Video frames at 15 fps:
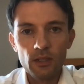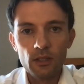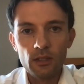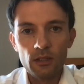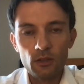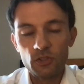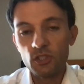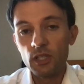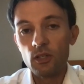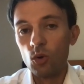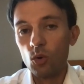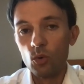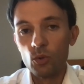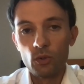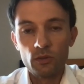
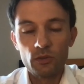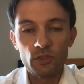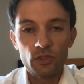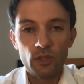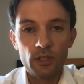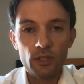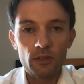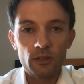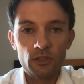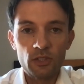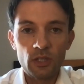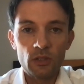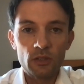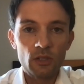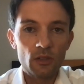stakeholders, like the
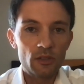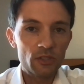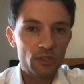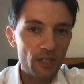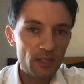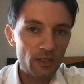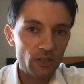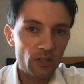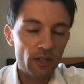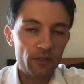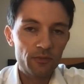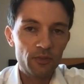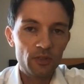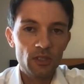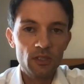Secretary of State's
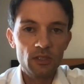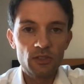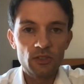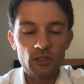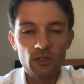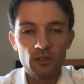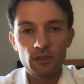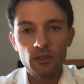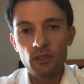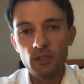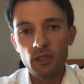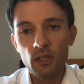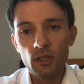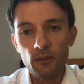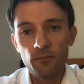office and
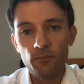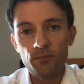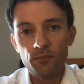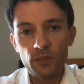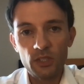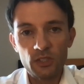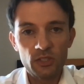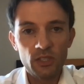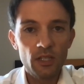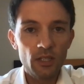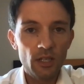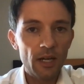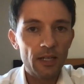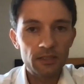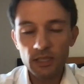the state
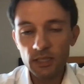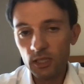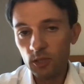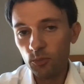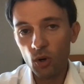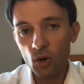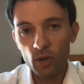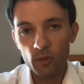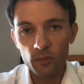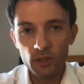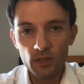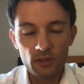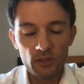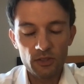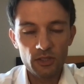IT
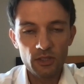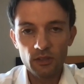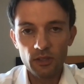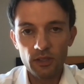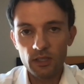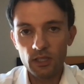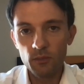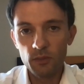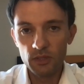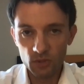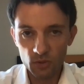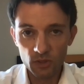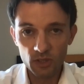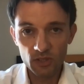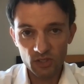department, to see can we
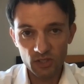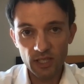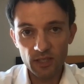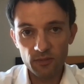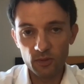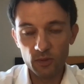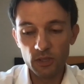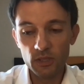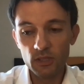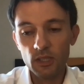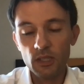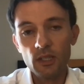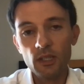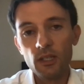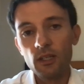do this safely,
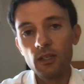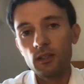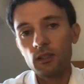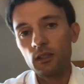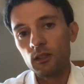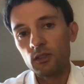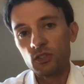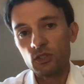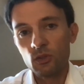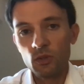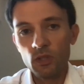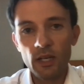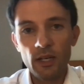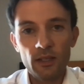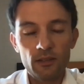so
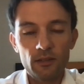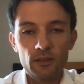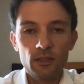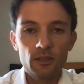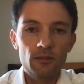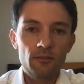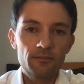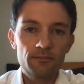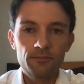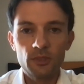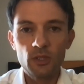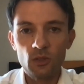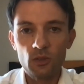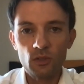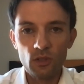that the
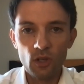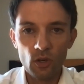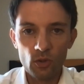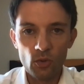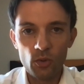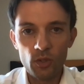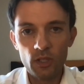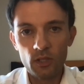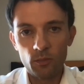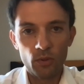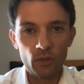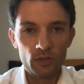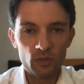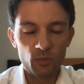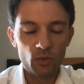notary and the
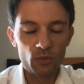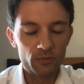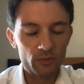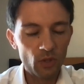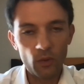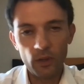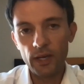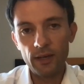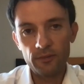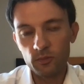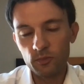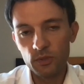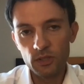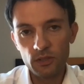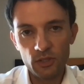principal don't have to
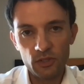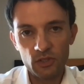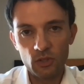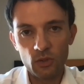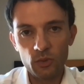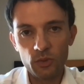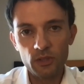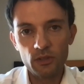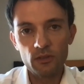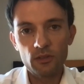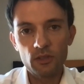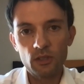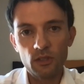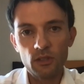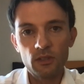be necessarily
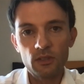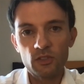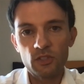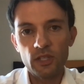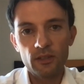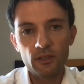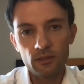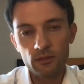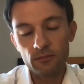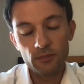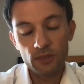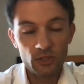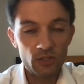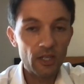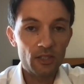in the
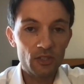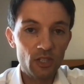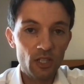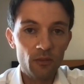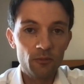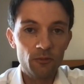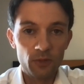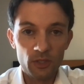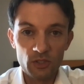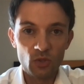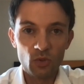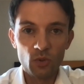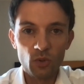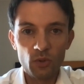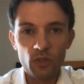exact same
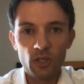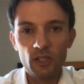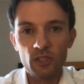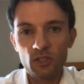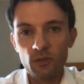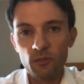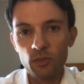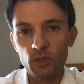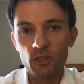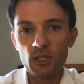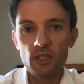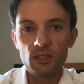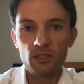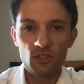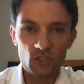physical location, but
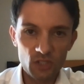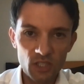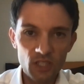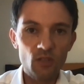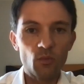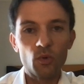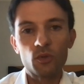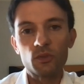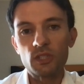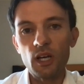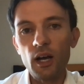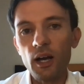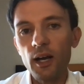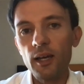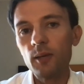they can see in real
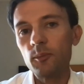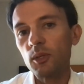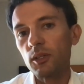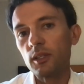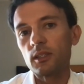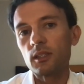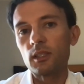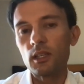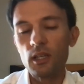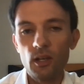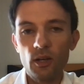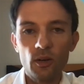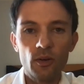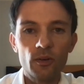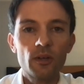time and they can
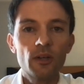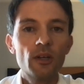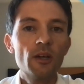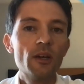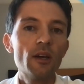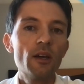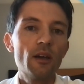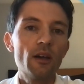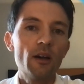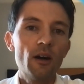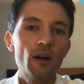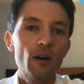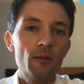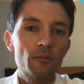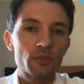hear.
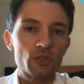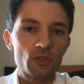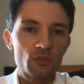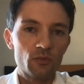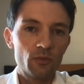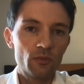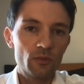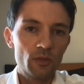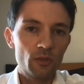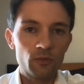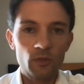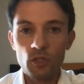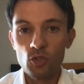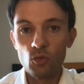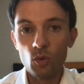So
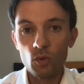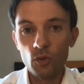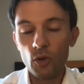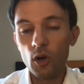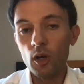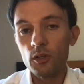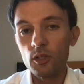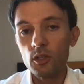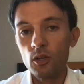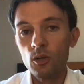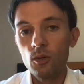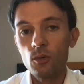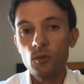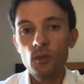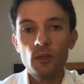visual and
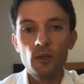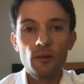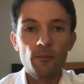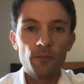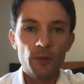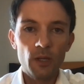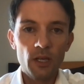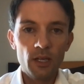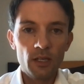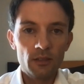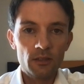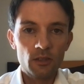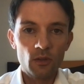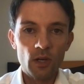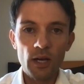audio,
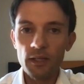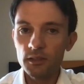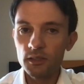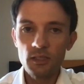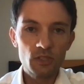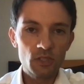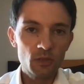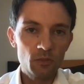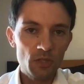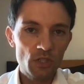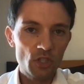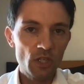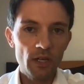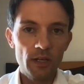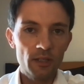and IDs can be
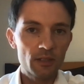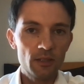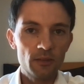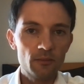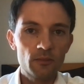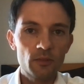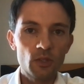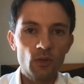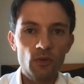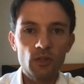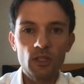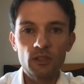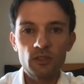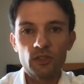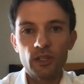checked, and
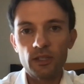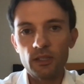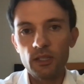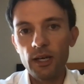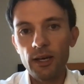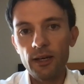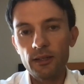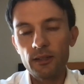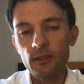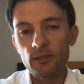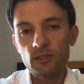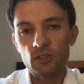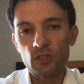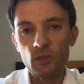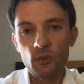things like that.
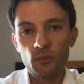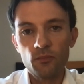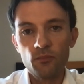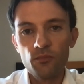And so